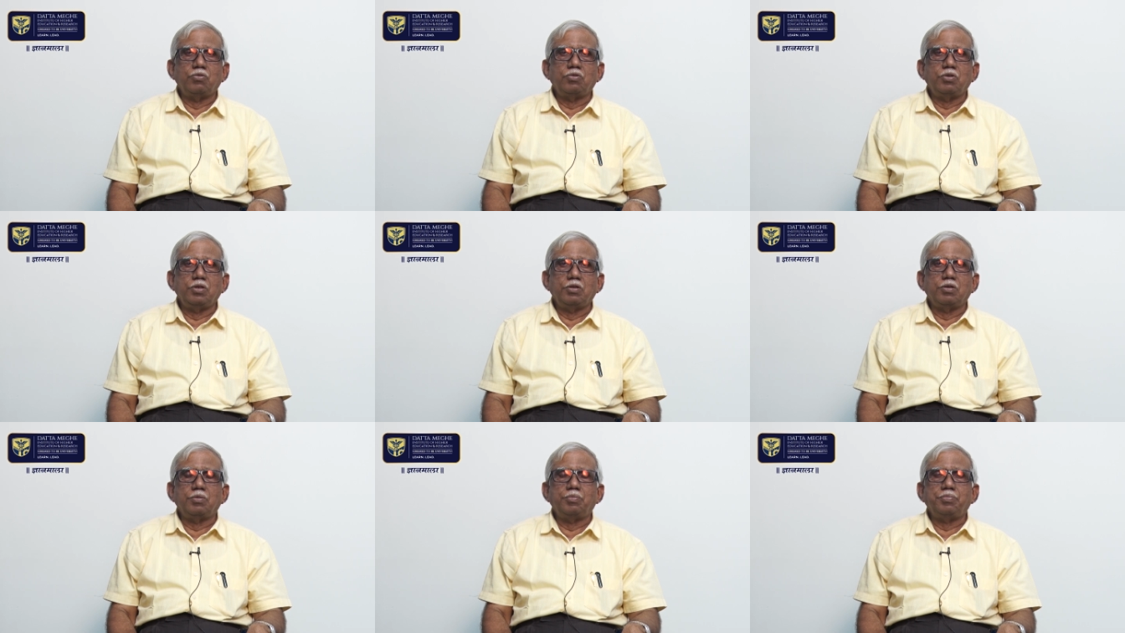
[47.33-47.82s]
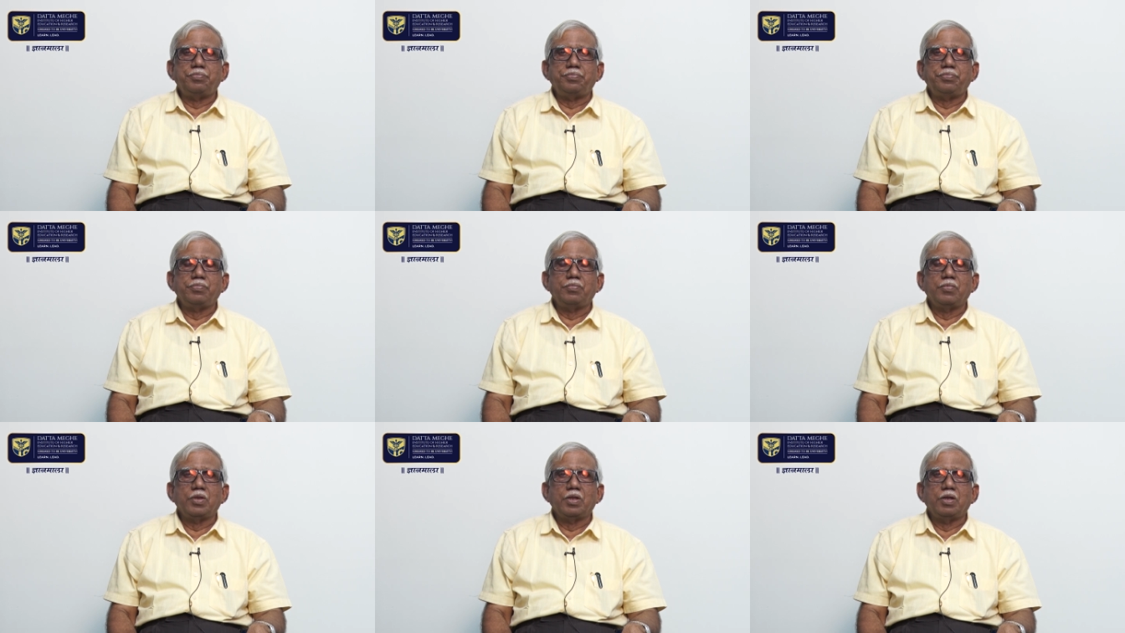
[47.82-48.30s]
season.
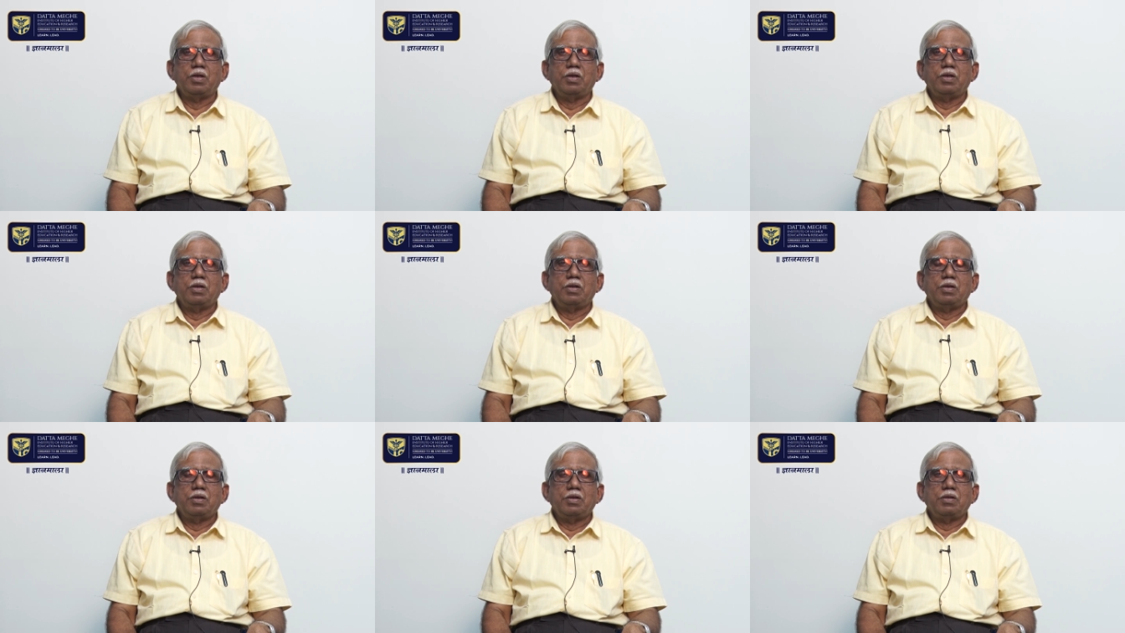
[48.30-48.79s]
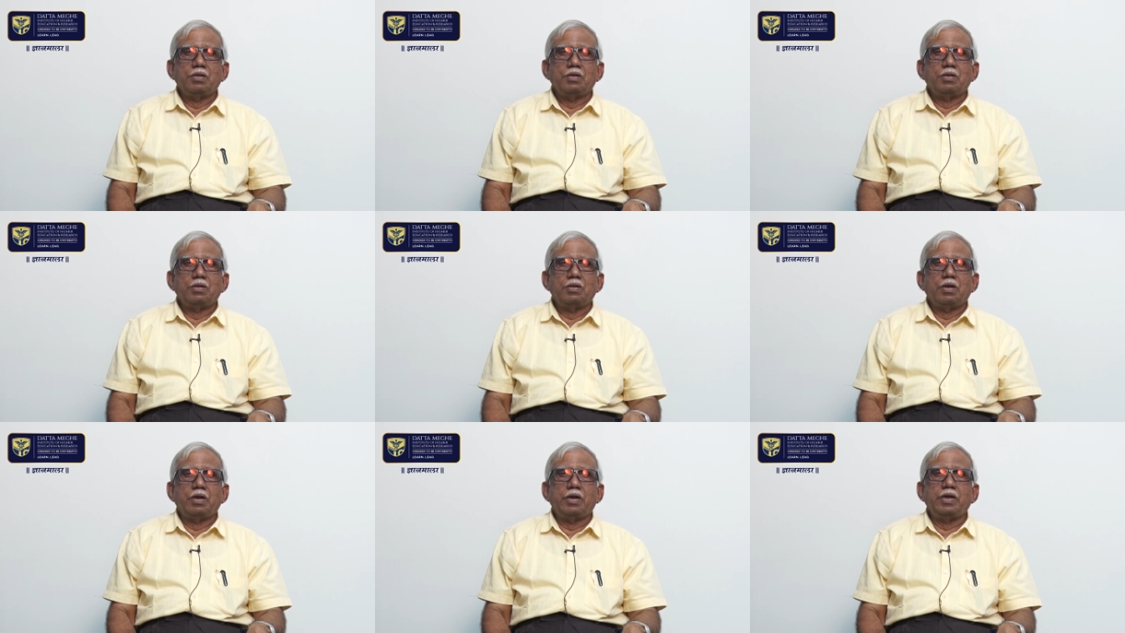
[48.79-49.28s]

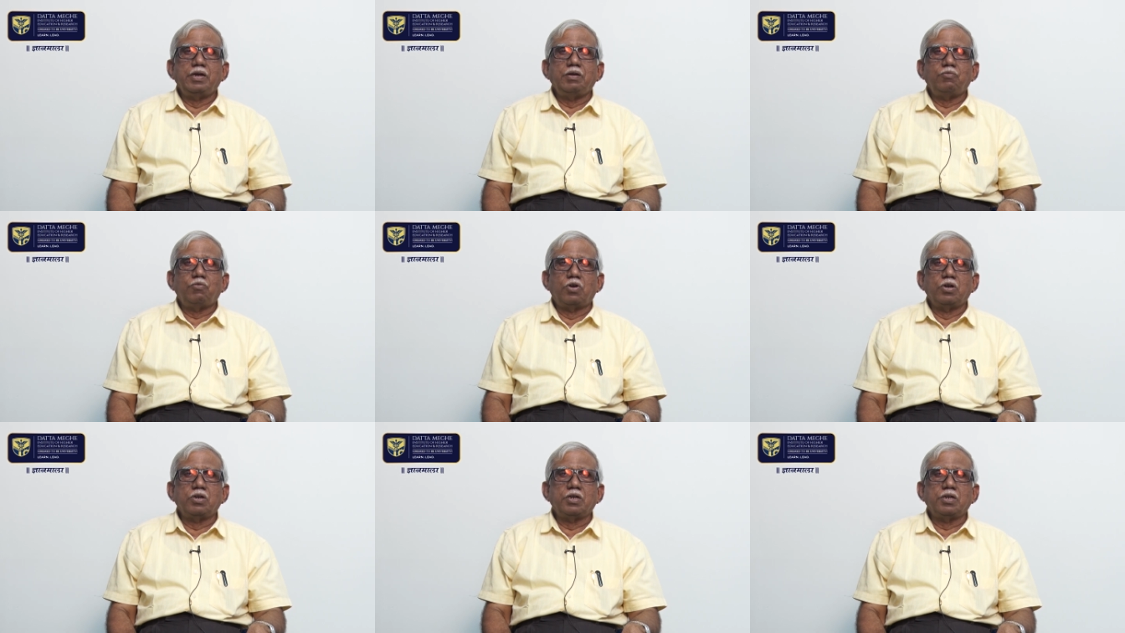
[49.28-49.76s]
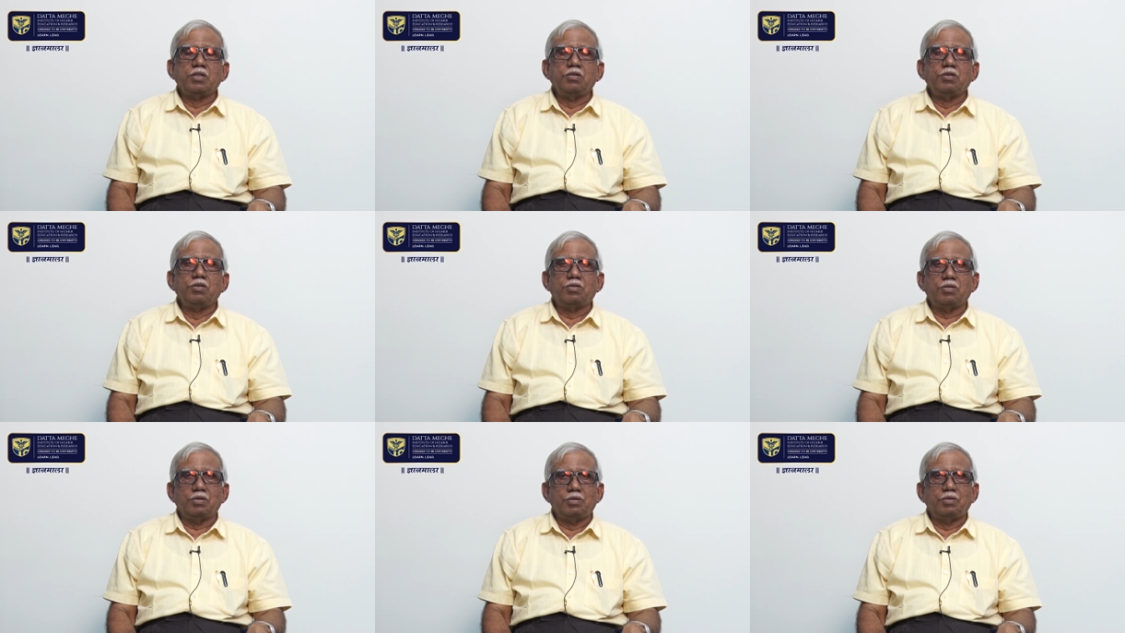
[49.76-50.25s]
And what are
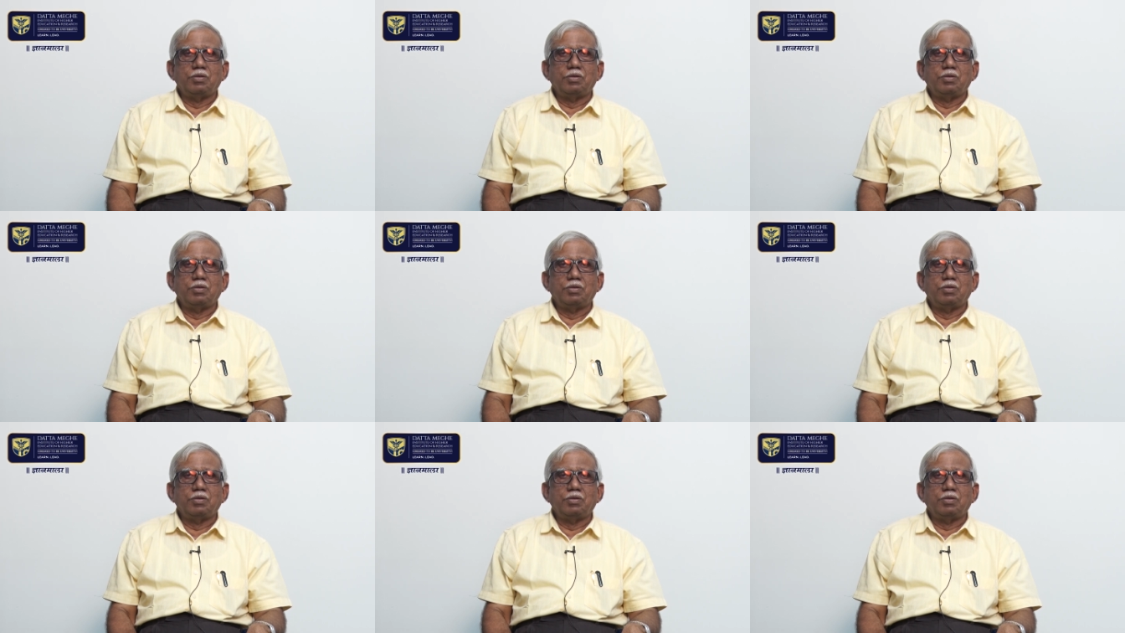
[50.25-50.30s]
these